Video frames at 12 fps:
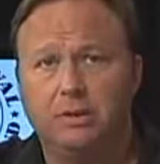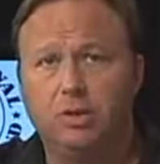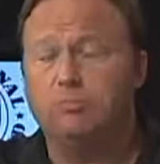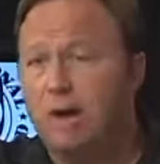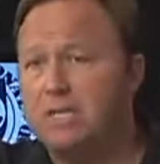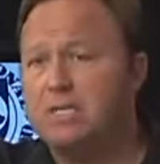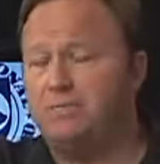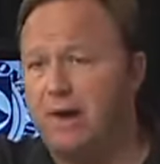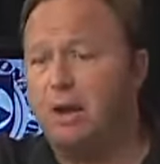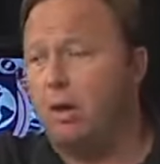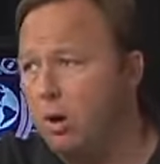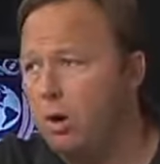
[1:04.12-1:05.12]
You must
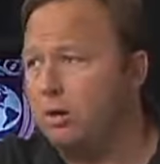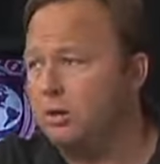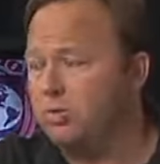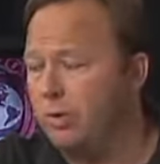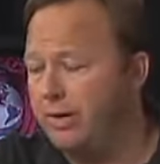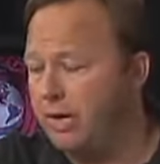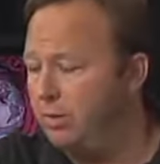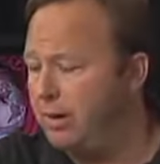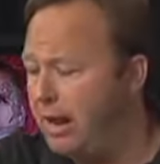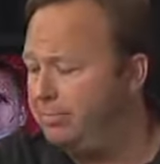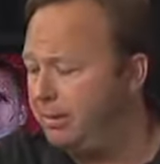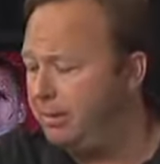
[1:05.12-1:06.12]
follow orders. Well, we know what
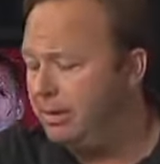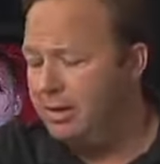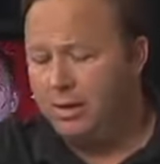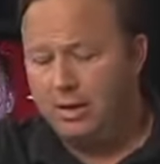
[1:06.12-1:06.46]
happened